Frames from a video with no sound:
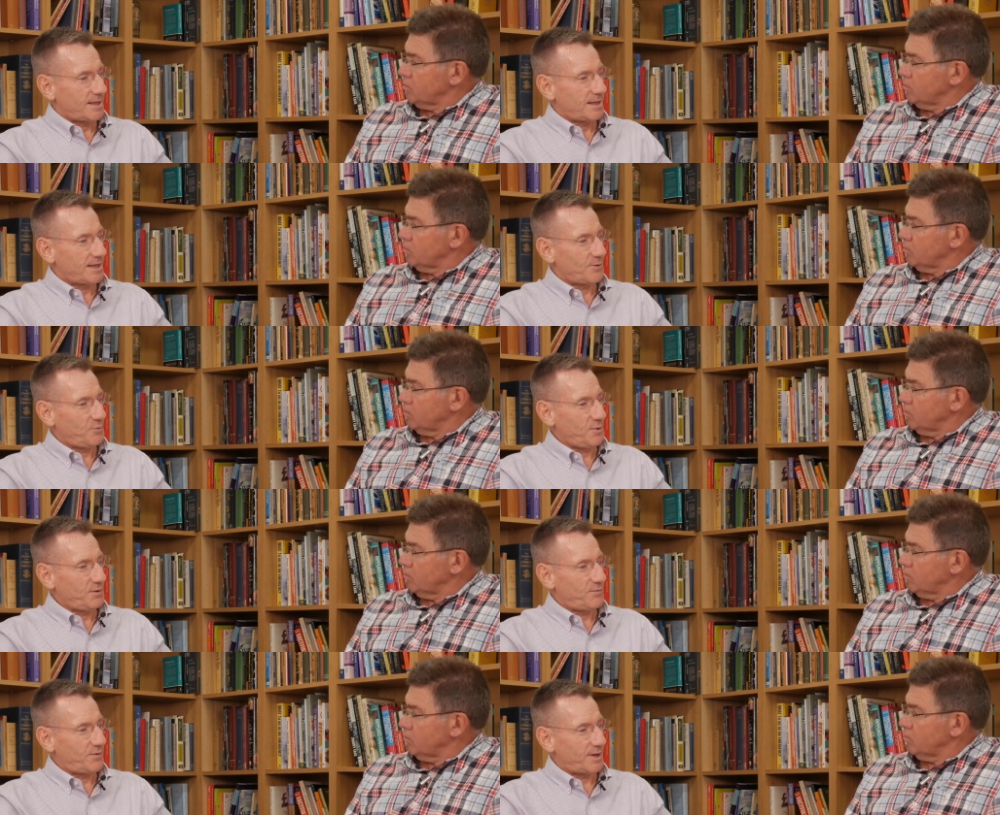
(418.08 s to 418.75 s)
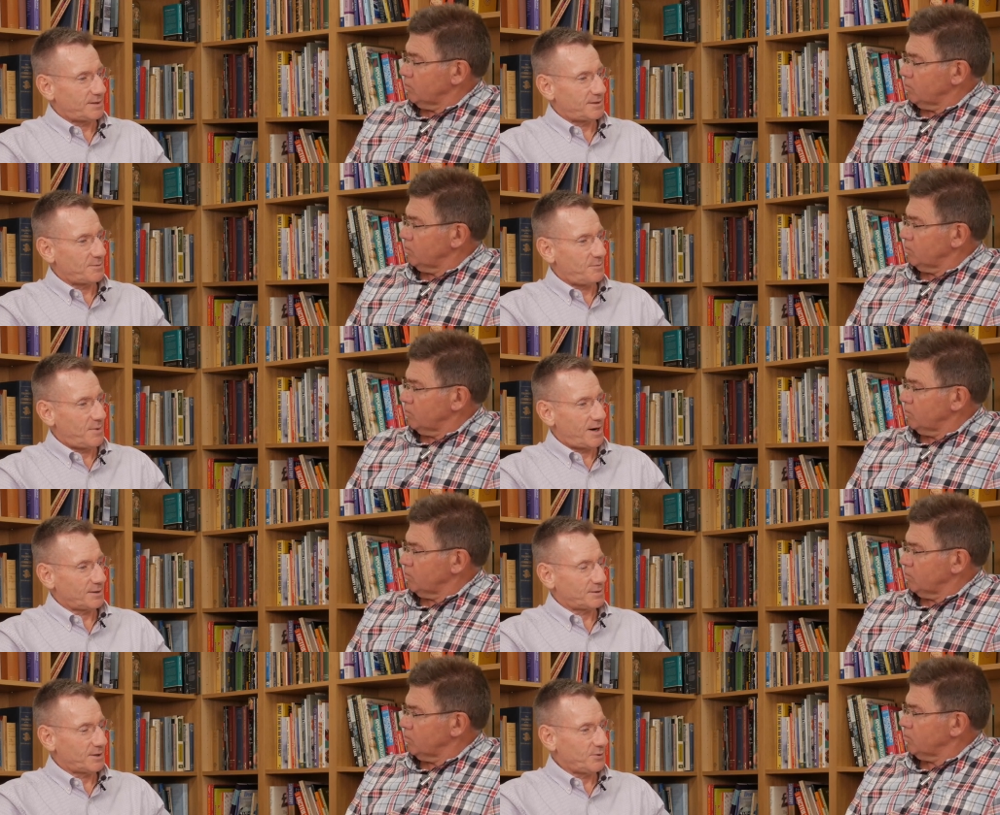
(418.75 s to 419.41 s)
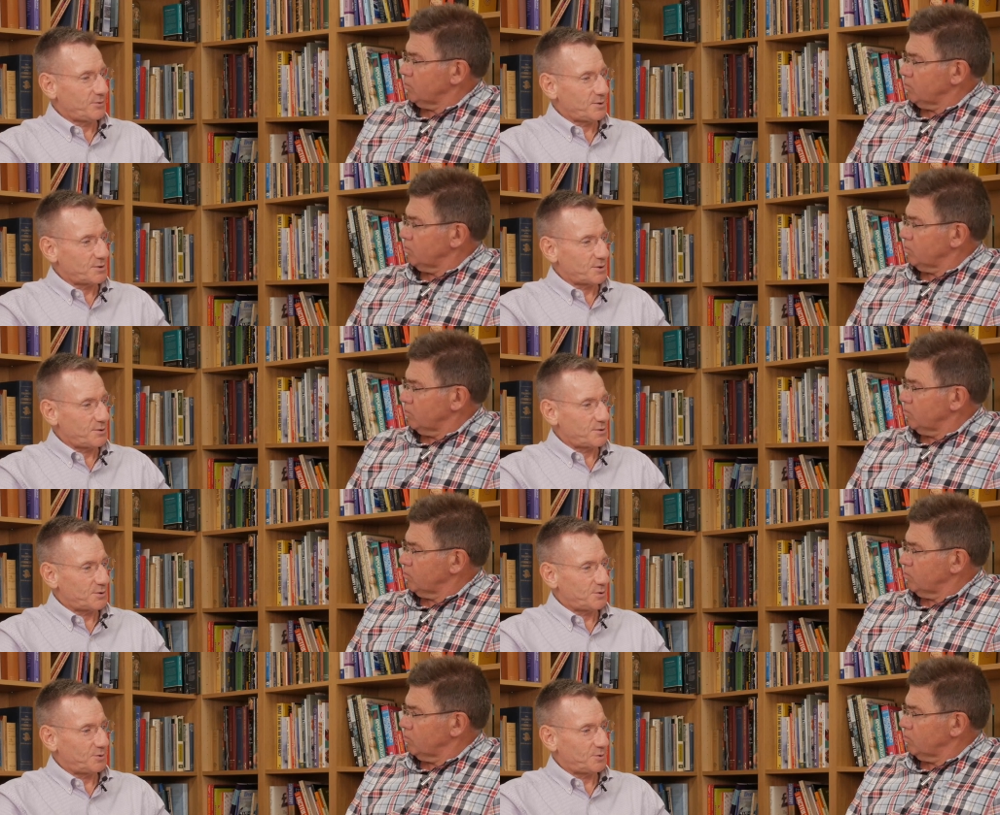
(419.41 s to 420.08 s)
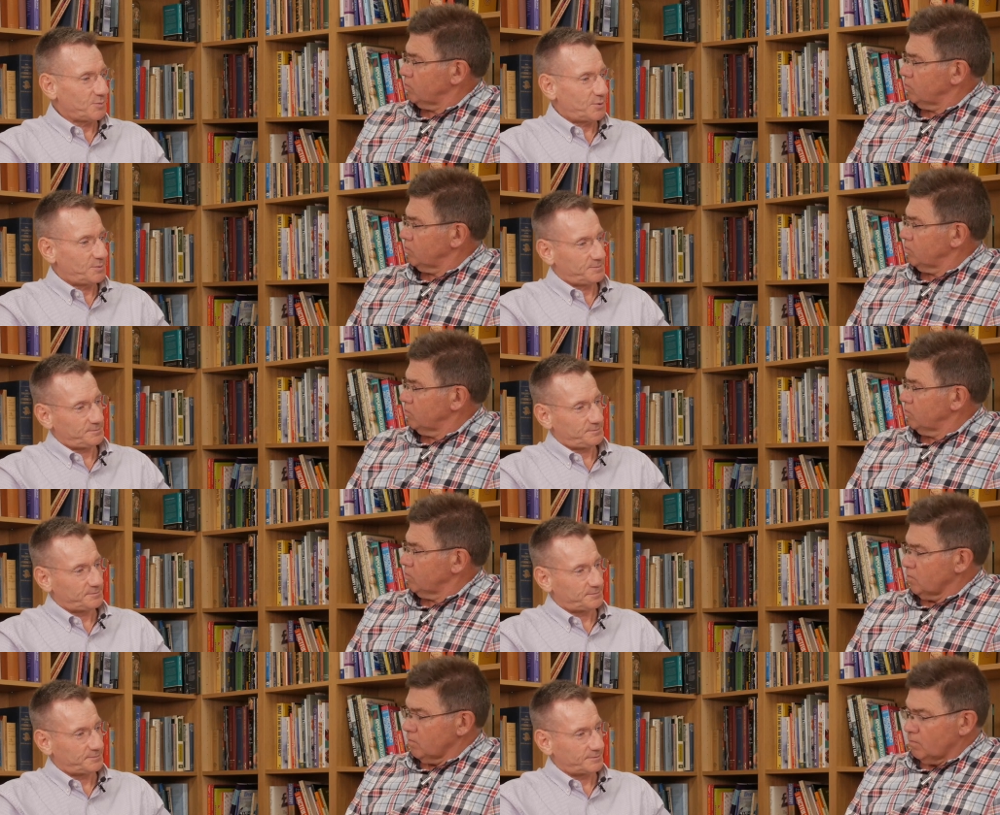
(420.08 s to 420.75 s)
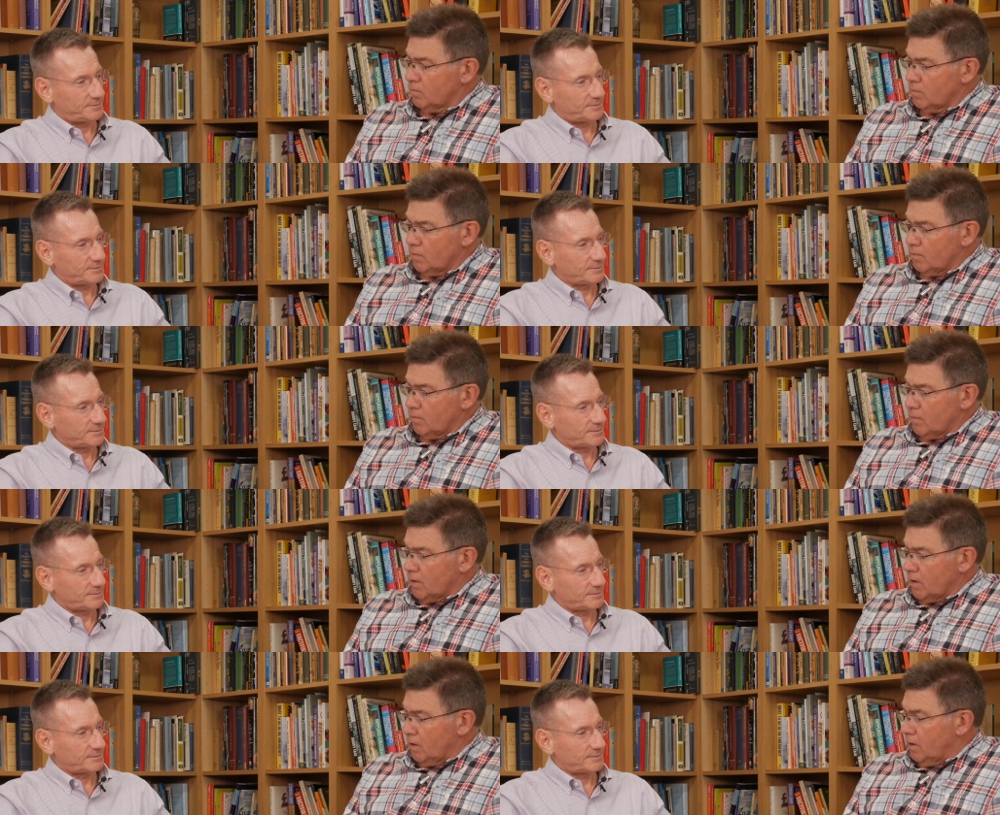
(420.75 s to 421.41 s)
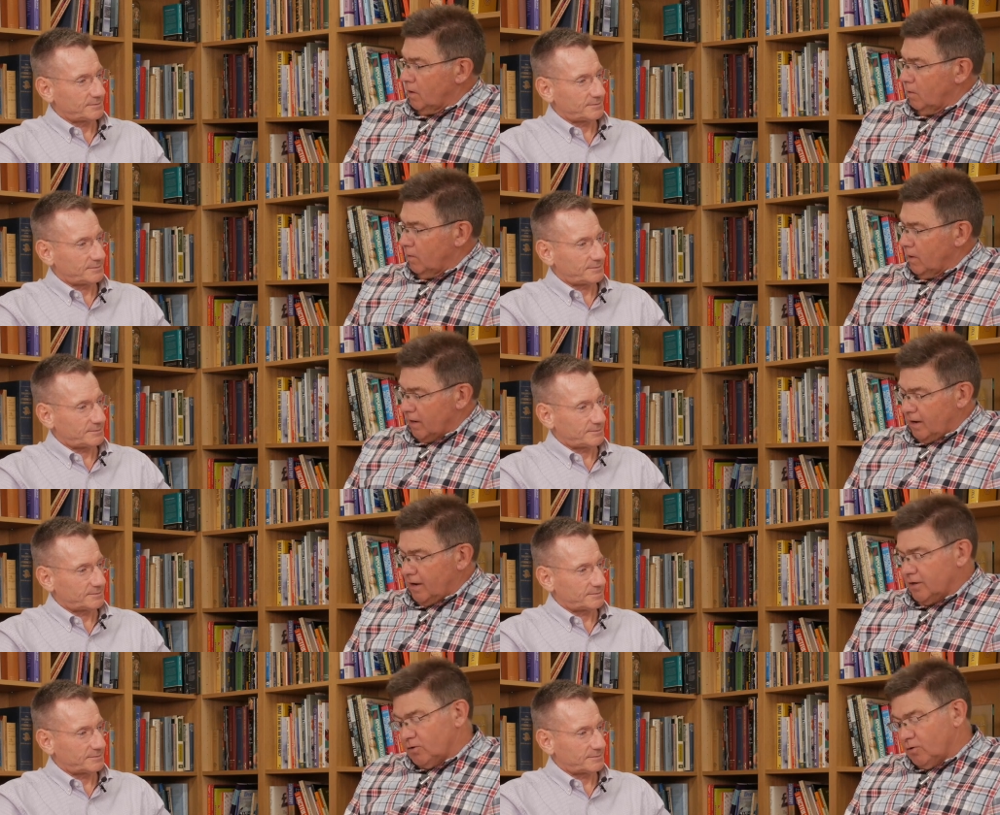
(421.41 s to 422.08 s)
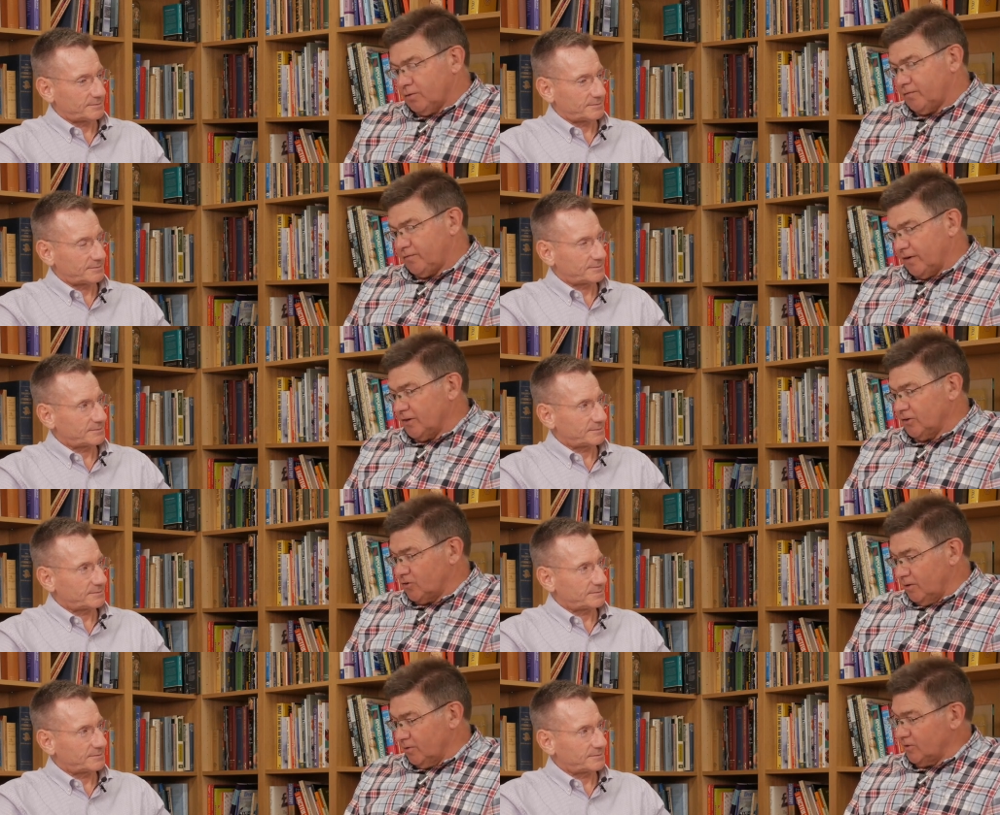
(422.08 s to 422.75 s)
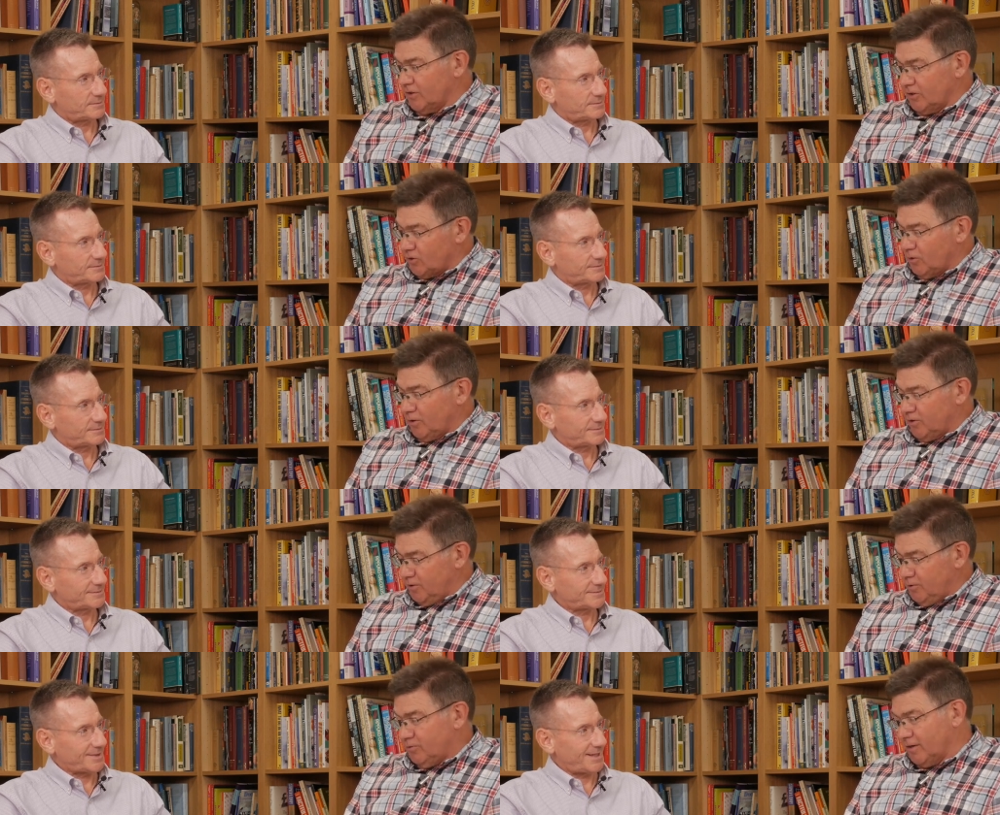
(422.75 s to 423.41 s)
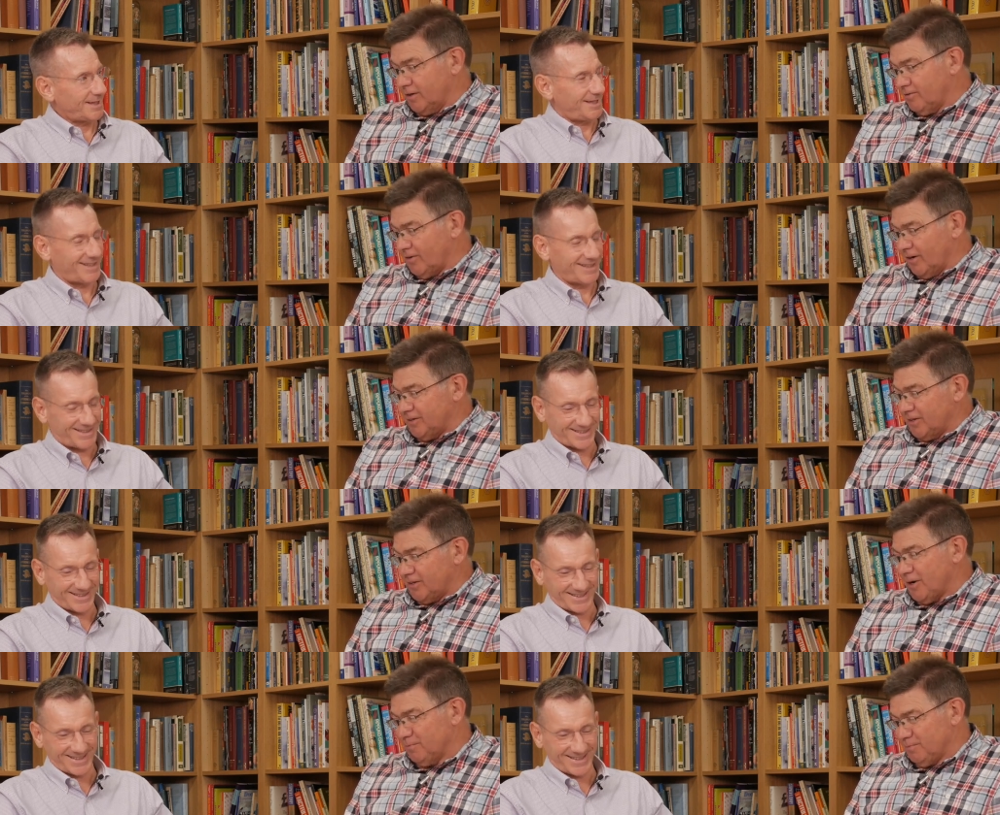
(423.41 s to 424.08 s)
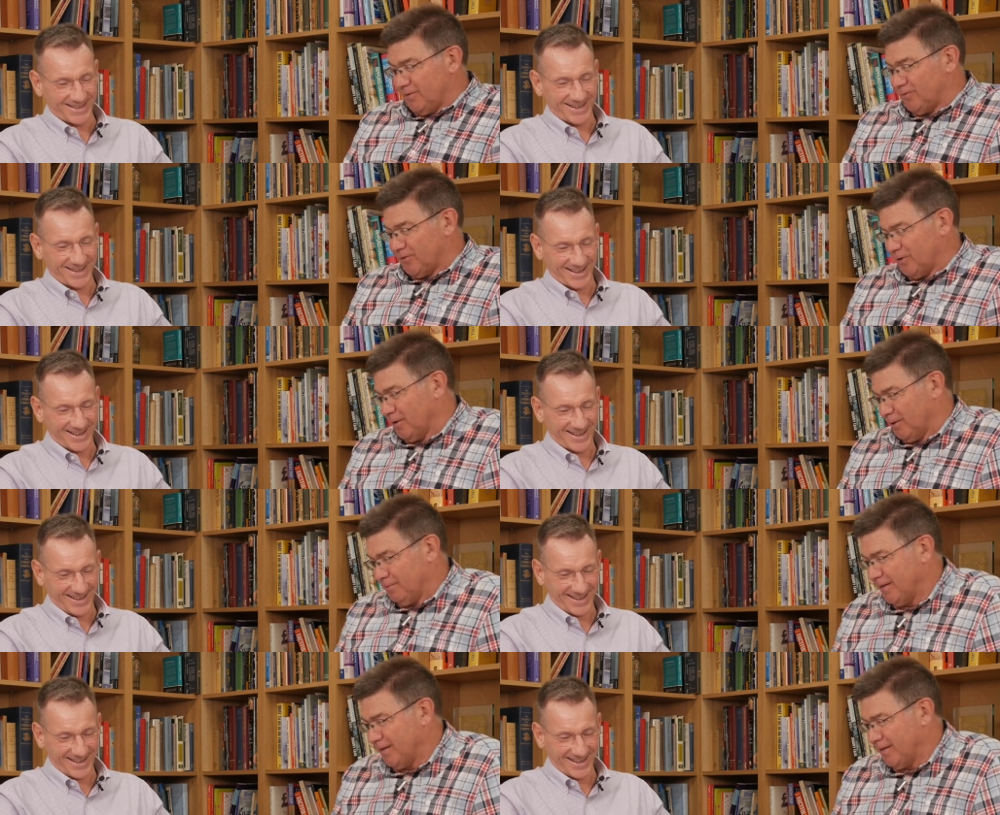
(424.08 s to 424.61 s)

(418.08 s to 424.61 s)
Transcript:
Speaker 1: that we've had to mark down as unsuitable?
Speaker 2: Well, I know the figure, John, because I saw you wrote it down before.